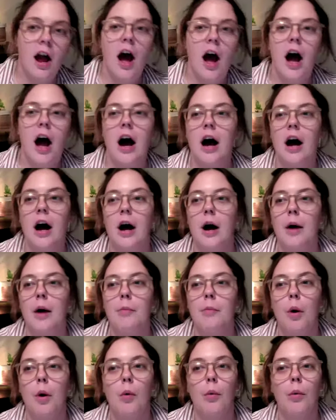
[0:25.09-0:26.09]

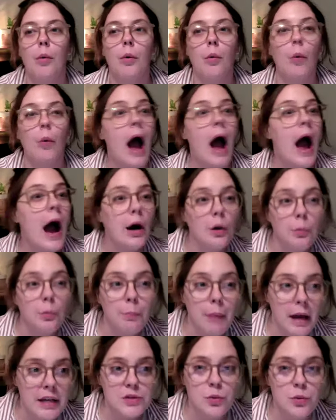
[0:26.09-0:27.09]
Um, how
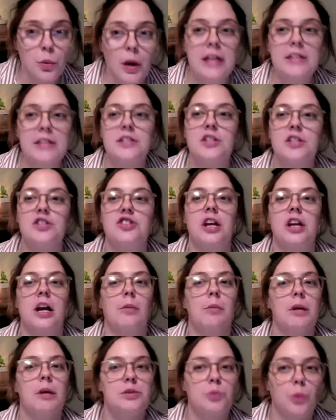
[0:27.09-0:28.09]
best ways to
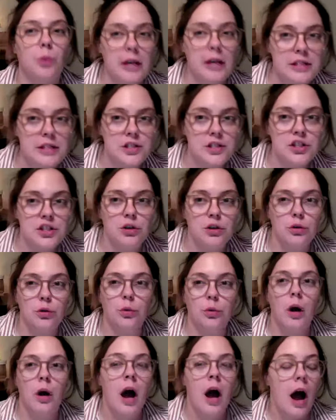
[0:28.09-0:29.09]
share, best ways
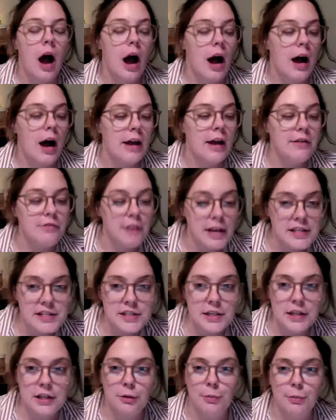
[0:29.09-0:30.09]
to uh,
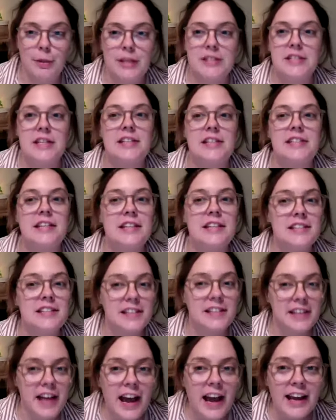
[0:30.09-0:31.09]
invest in your business. And
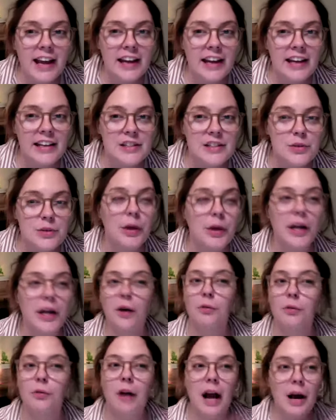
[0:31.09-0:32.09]
tonight we
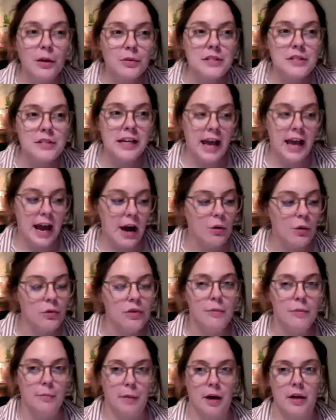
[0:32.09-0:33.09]
are rounding
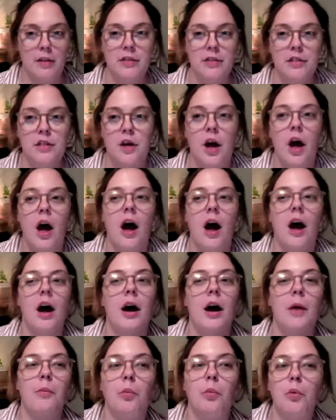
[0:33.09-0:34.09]
out the month
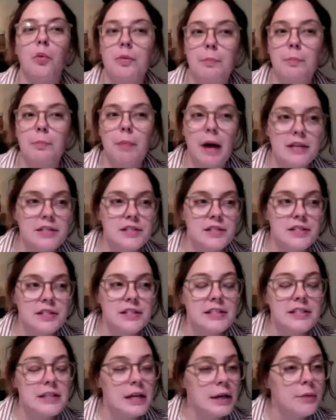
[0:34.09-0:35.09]
um, with
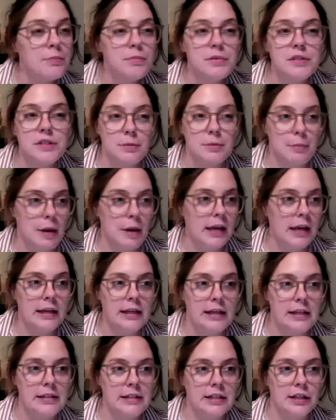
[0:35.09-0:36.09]
best tips to make
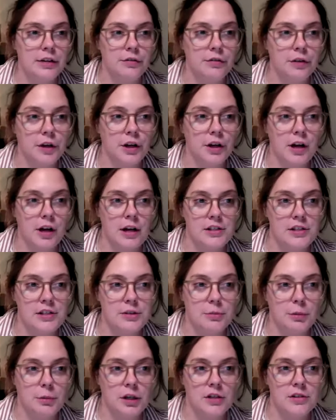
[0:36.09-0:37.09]
it easier for your
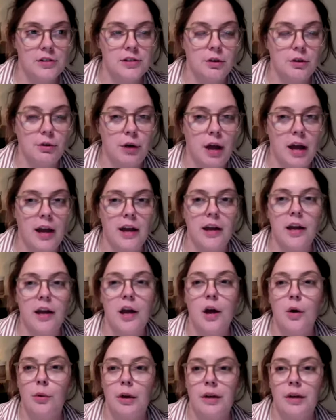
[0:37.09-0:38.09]
customers. Okay.
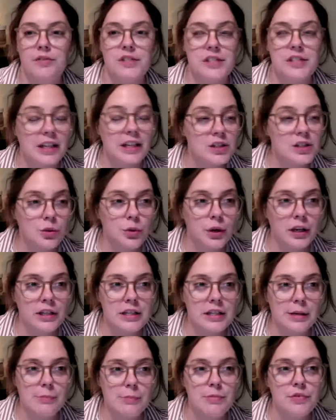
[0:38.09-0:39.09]
We have six
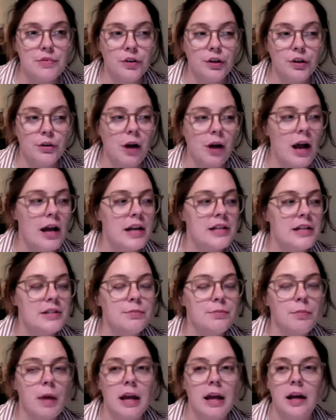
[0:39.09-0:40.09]
quick tips for you guys.
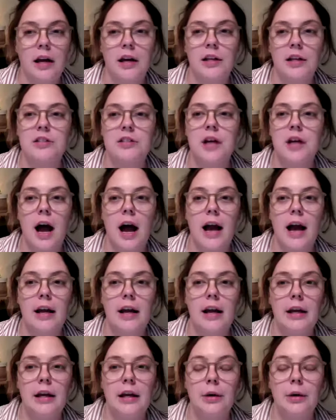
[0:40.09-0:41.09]
And
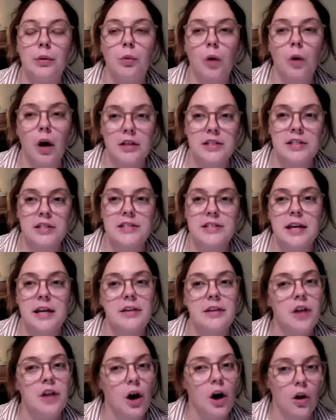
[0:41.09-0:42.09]
I want to
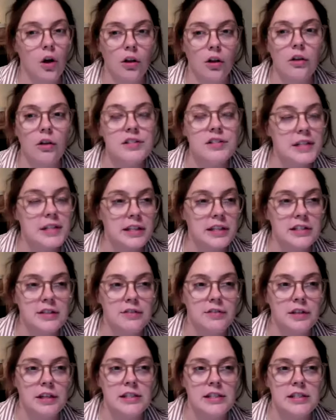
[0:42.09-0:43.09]
say that all six
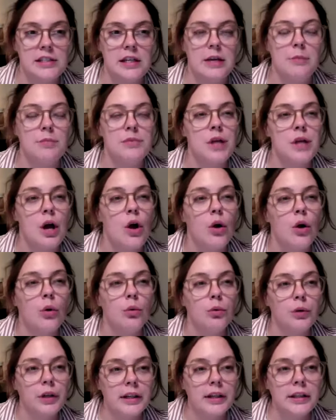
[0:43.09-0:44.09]
of these tips
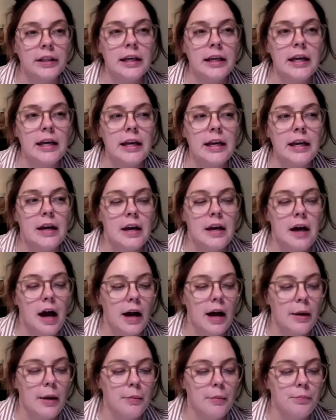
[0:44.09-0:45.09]
really
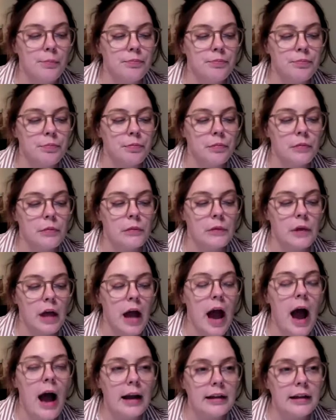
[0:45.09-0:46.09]
um,
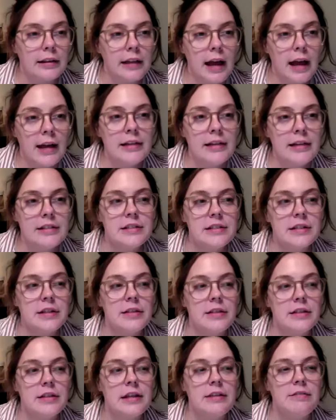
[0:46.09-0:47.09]
highlight
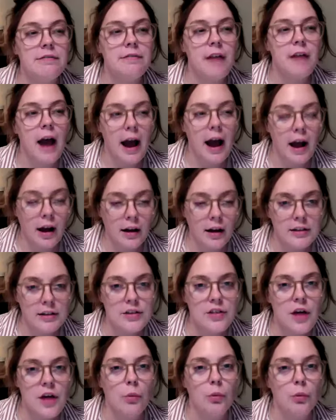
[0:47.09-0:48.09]
the fact
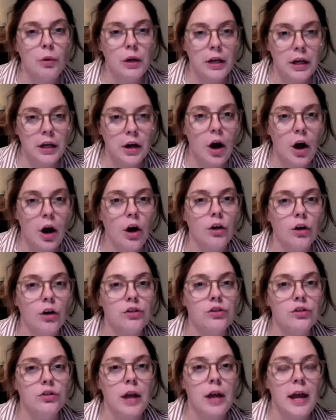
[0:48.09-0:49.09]
that we
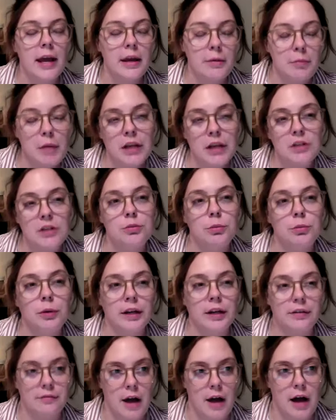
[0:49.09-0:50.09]
are aiming to
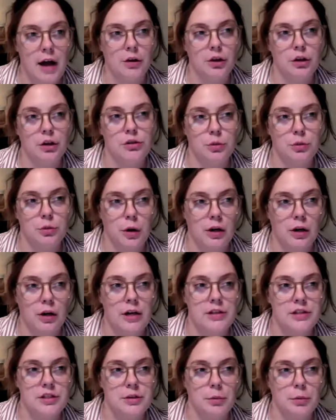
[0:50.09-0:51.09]
bring value to our
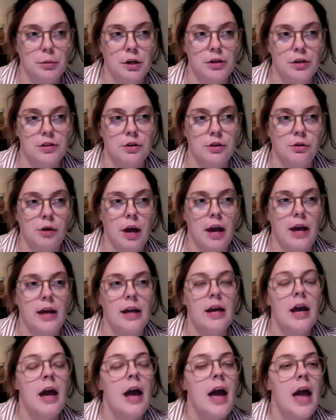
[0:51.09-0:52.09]
customers.
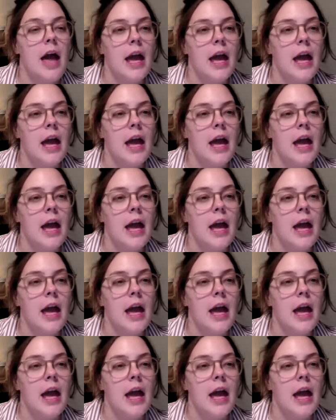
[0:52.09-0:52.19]
Okay.